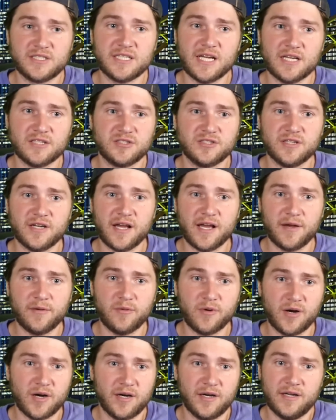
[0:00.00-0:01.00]
yesterday,
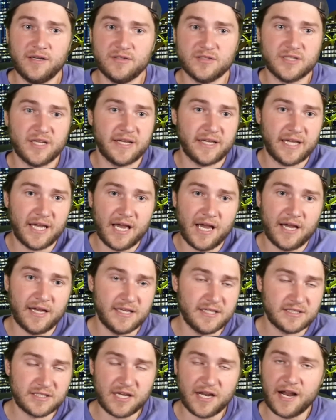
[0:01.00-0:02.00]
where he was like, yeah,
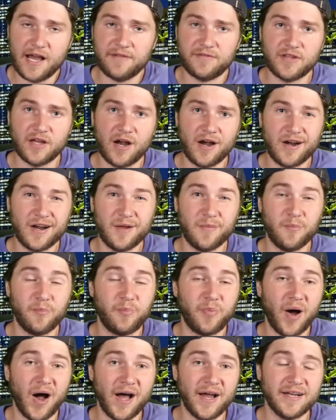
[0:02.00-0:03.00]
he's going to have to earn it.
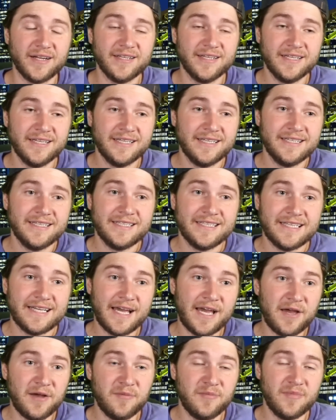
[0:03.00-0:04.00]
But
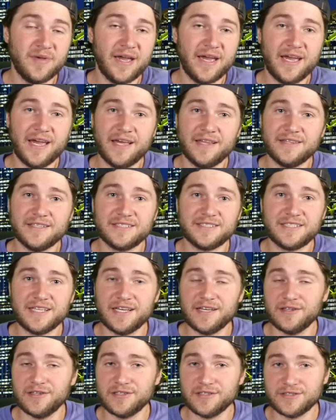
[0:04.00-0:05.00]
him and the
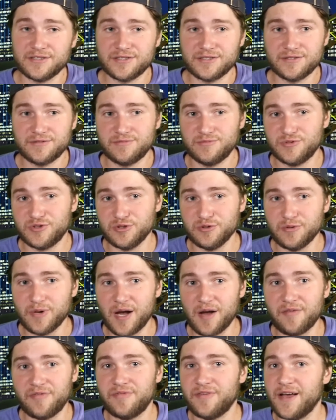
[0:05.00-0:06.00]
Steelers do
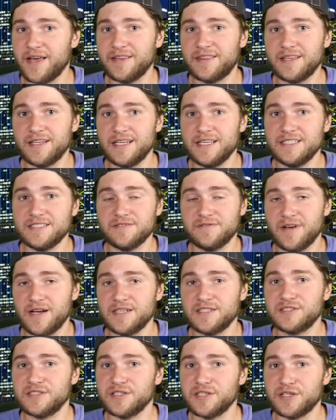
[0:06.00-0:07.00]
have faith that he's
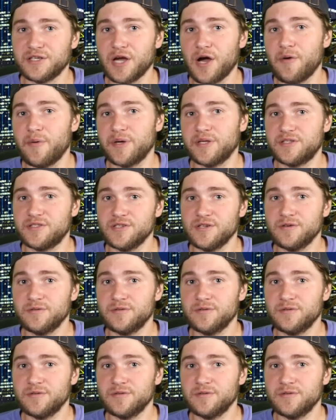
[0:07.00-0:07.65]
eventually going to.